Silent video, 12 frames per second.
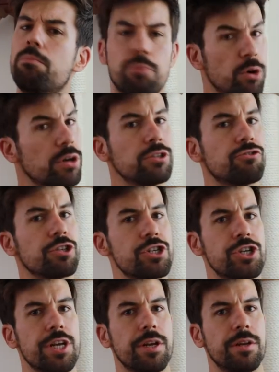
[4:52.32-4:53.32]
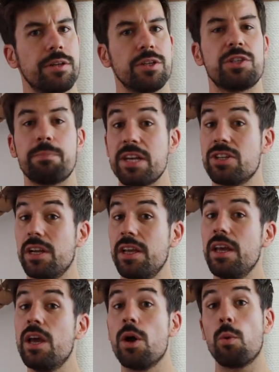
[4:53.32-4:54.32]
Poor nutrition, especially
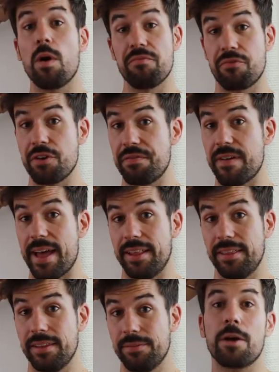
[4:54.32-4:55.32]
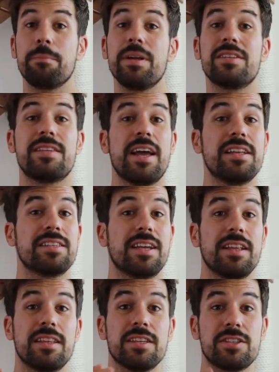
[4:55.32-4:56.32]
when free fed. Carb-based diets
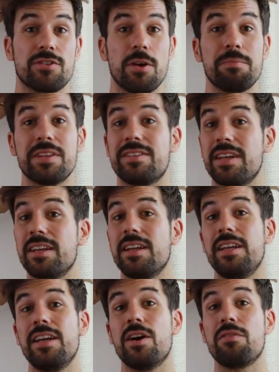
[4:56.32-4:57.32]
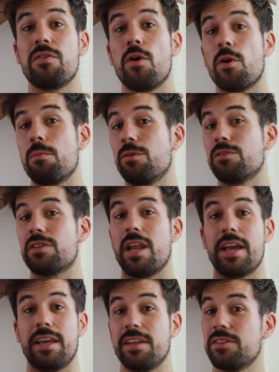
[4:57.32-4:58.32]
can disrupt the signaling of hormones
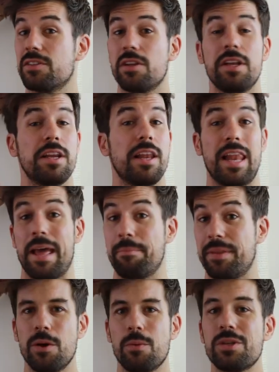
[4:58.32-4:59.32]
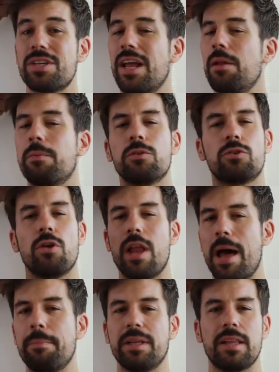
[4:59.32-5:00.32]
like insulin and leptin, which help control
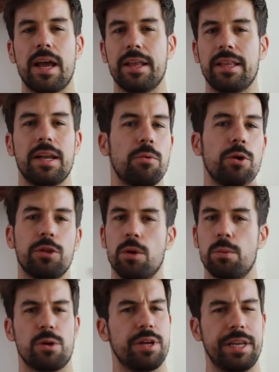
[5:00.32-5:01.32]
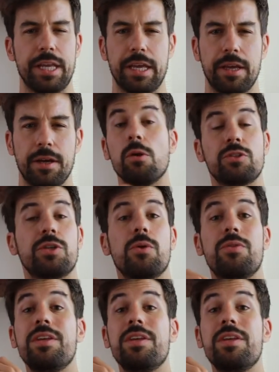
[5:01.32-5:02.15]
appetite and avoid overeating. Also,